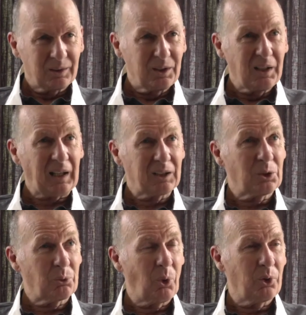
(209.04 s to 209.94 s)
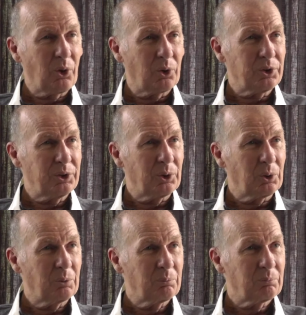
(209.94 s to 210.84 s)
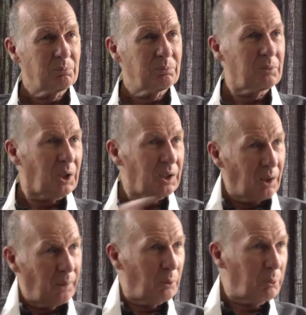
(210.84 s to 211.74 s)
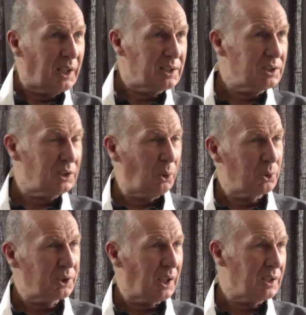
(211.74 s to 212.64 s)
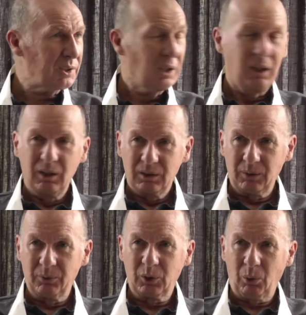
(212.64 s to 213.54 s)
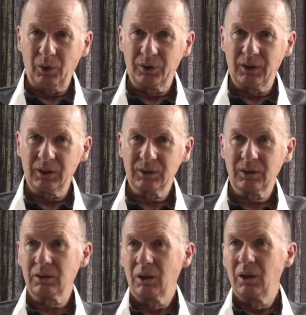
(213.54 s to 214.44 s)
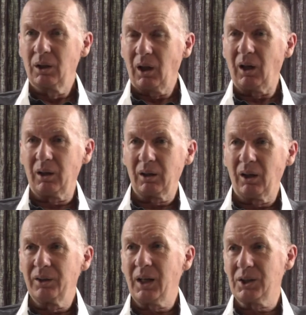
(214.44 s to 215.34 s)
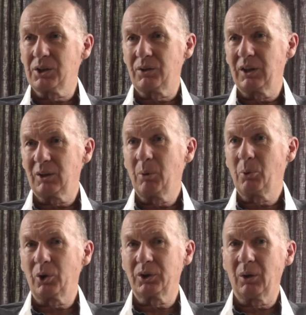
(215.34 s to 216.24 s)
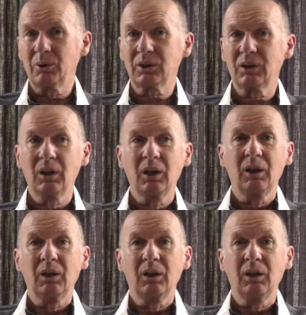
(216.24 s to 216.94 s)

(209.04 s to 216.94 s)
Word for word: the negative, what not to do. In other places he also has different qualities that are, are necessary to be brought out and